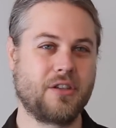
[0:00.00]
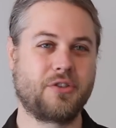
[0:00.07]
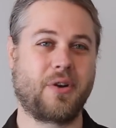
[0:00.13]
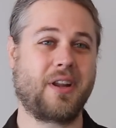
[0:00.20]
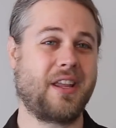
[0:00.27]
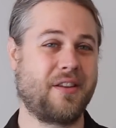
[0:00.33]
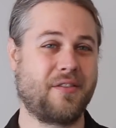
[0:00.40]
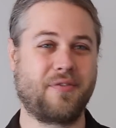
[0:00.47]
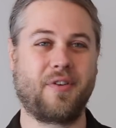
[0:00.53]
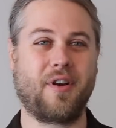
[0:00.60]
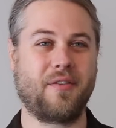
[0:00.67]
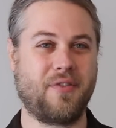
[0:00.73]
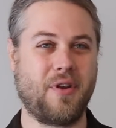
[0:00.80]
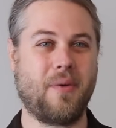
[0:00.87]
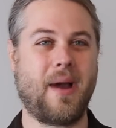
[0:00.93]
drinking
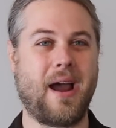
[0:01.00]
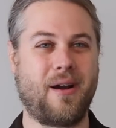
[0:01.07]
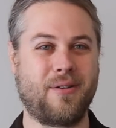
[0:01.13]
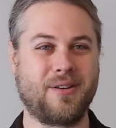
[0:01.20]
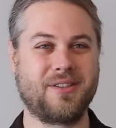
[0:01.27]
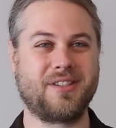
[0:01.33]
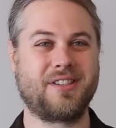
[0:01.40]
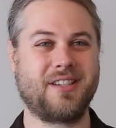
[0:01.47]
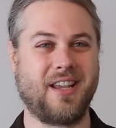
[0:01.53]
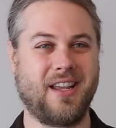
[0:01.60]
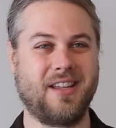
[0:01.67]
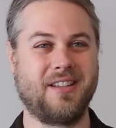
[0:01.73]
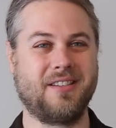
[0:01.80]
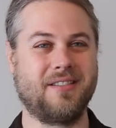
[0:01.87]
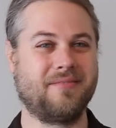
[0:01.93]
for a few hours
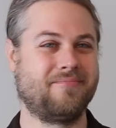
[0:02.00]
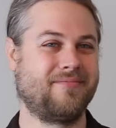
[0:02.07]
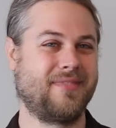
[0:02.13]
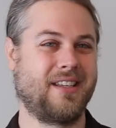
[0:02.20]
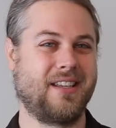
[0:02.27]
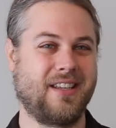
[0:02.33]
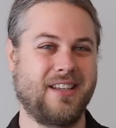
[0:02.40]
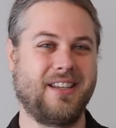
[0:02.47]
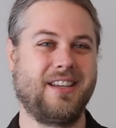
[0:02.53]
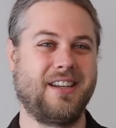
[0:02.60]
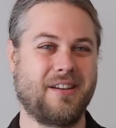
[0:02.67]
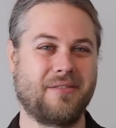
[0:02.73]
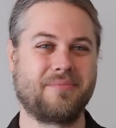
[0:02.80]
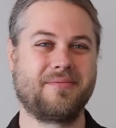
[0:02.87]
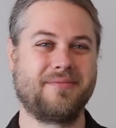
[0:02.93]
and, you
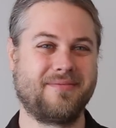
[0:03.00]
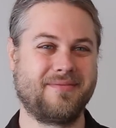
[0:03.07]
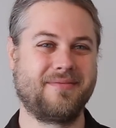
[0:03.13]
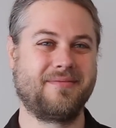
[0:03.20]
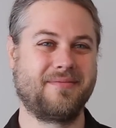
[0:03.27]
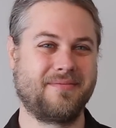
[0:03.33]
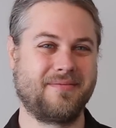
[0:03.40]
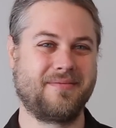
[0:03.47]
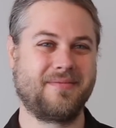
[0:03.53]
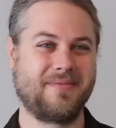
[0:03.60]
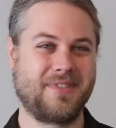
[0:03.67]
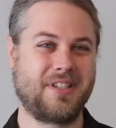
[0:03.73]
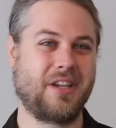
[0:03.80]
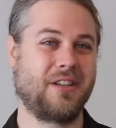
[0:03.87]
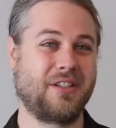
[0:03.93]
know,
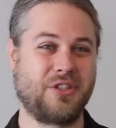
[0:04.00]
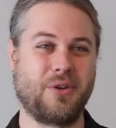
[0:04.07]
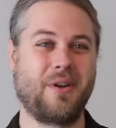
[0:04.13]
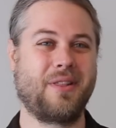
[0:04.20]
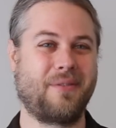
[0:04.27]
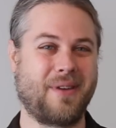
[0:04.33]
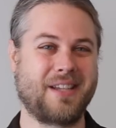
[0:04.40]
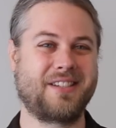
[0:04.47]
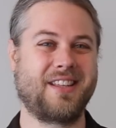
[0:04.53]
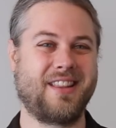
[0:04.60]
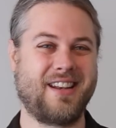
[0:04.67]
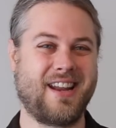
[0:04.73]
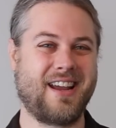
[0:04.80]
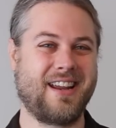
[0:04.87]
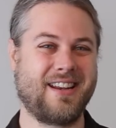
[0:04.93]
still enjoy the rest of the
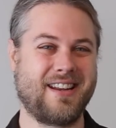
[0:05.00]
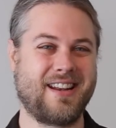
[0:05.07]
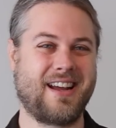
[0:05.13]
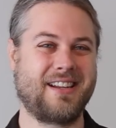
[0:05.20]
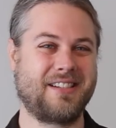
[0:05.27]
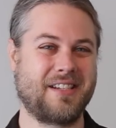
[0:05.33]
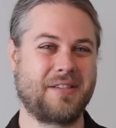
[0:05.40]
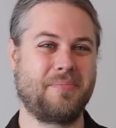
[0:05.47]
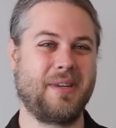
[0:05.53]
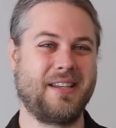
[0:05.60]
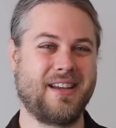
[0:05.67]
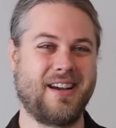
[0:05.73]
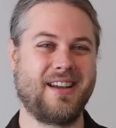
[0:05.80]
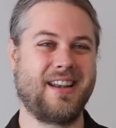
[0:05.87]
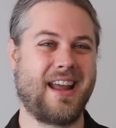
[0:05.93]
night and not just be
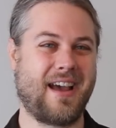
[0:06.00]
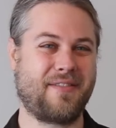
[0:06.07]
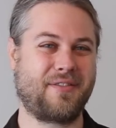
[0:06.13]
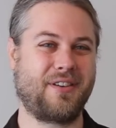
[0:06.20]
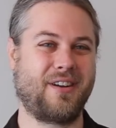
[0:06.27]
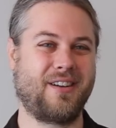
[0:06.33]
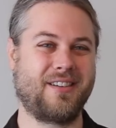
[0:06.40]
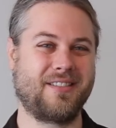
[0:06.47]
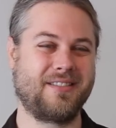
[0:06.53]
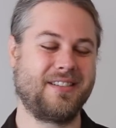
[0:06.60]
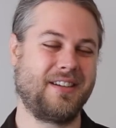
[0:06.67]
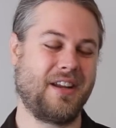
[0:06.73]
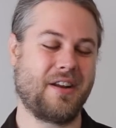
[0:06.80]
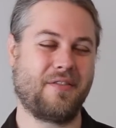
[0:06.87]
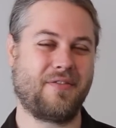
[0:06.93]
done after,
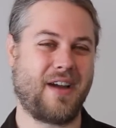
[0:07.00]
you know,